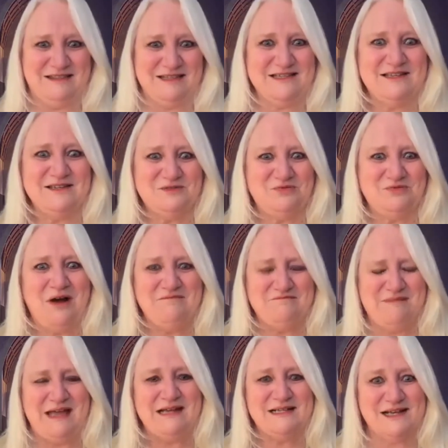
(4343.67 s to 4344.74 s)
This is what
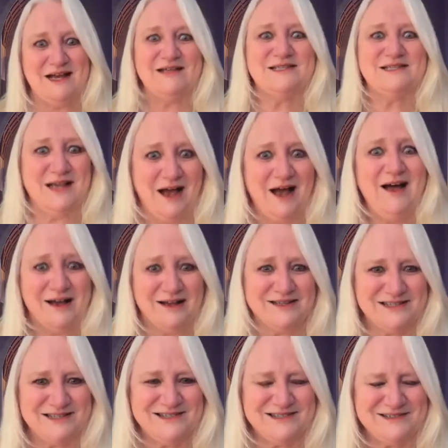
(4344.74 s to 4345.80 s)
makes us
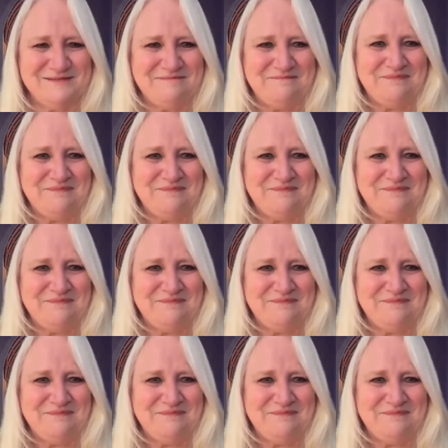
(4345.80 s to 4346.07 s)
us.